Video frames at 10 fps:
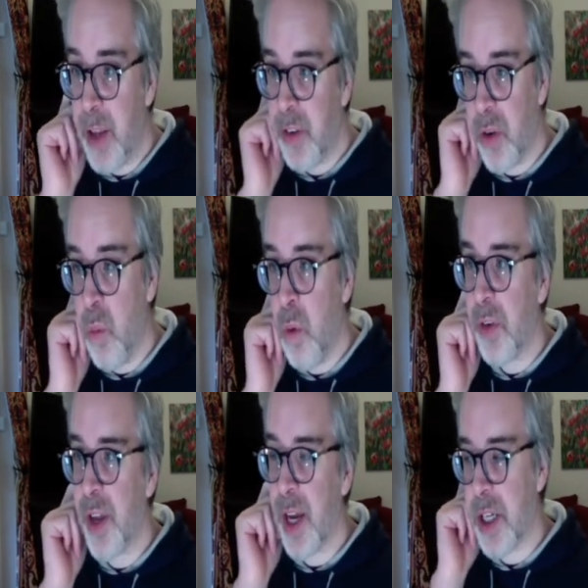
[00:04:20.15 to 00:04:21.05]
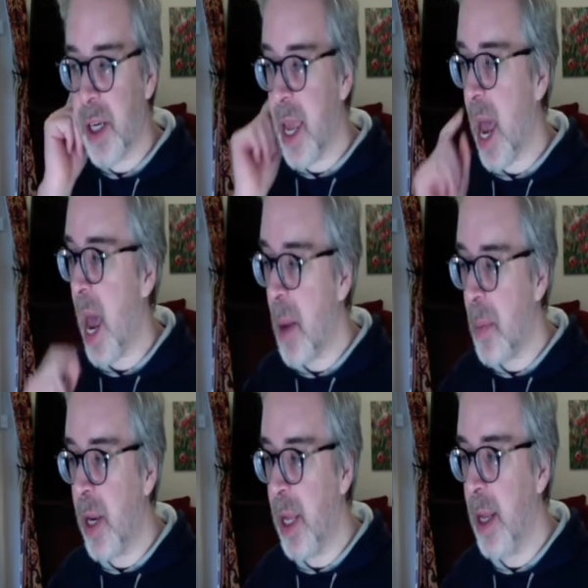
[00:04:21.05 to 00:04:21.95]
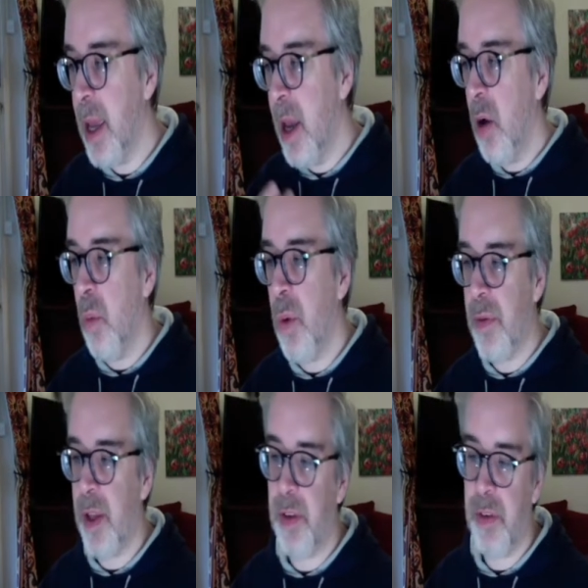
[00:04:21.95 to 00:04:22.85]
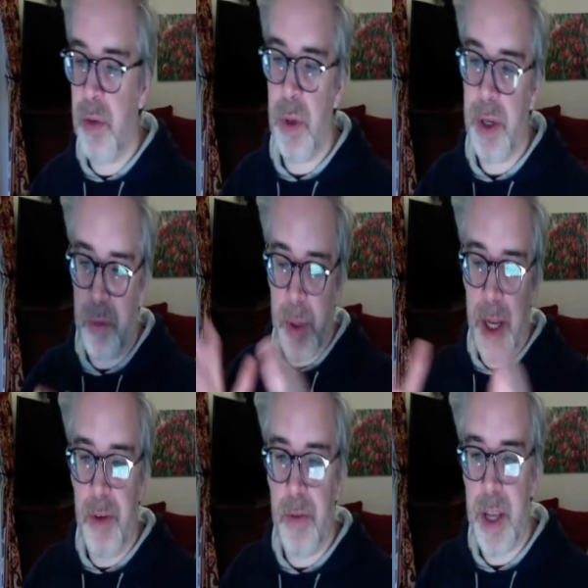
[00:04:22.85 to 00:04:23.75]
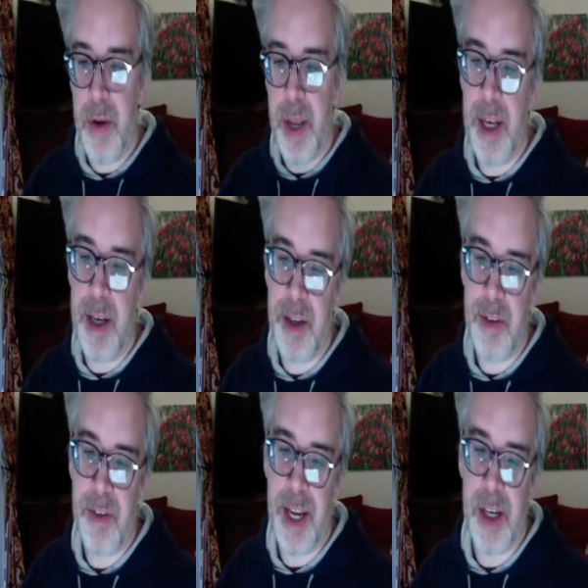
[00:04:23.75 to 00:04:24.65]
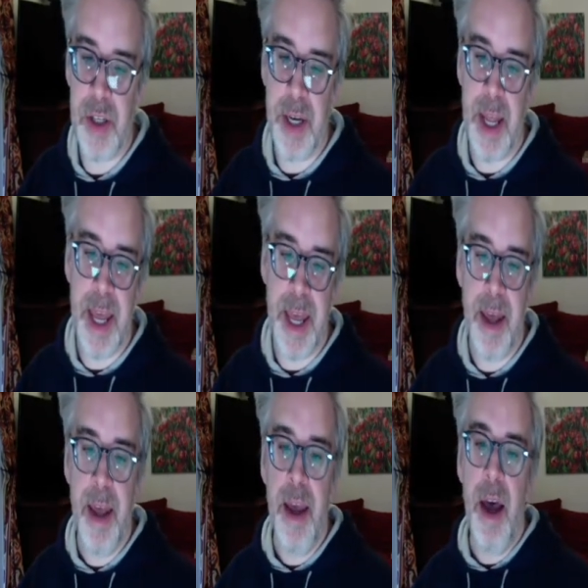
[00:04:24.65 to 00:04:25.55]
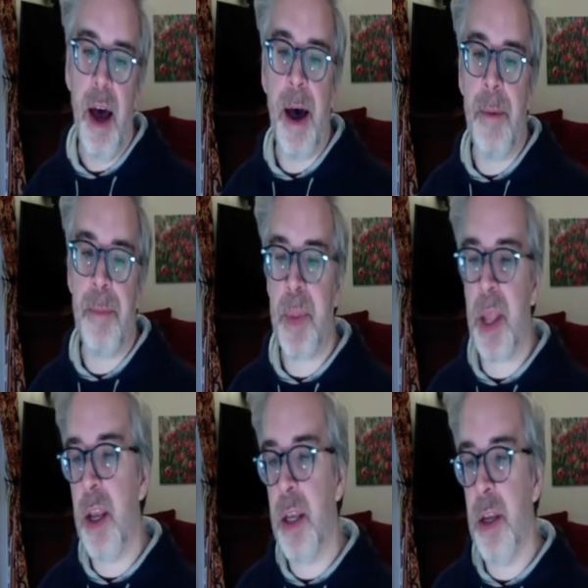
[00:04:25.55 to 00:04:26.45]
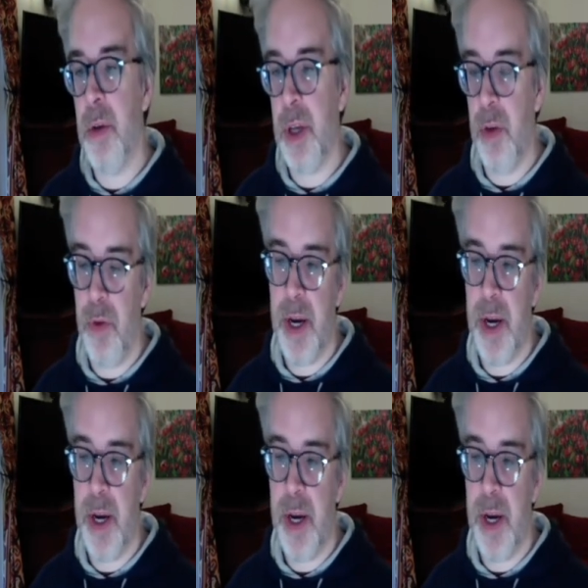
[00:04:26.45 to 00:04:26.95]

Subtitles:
So what's actually happening with this is all explained for you in this section here. You can read it